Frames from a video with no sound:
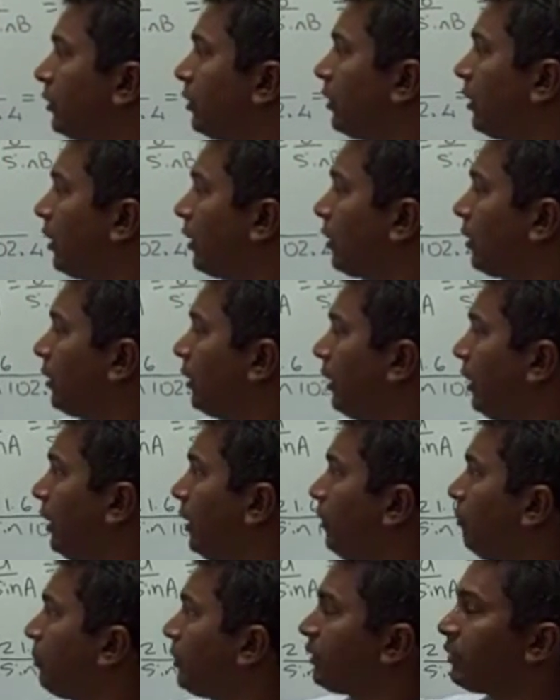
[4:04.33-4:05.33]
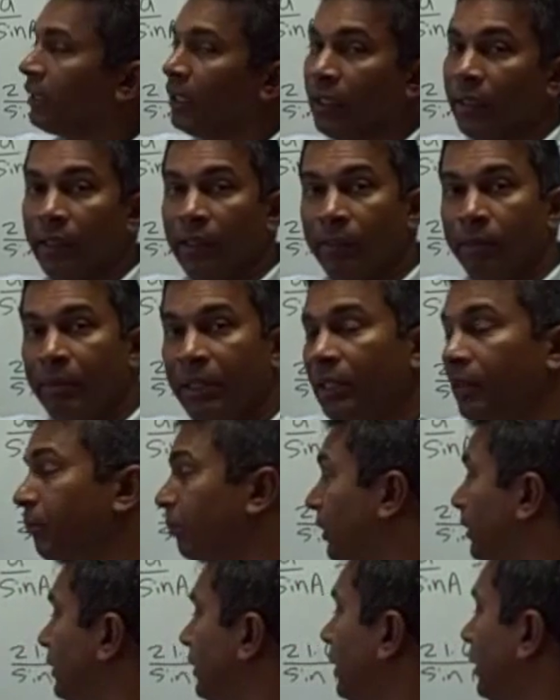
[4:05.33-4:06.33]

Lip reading: So angle A plus angle B plus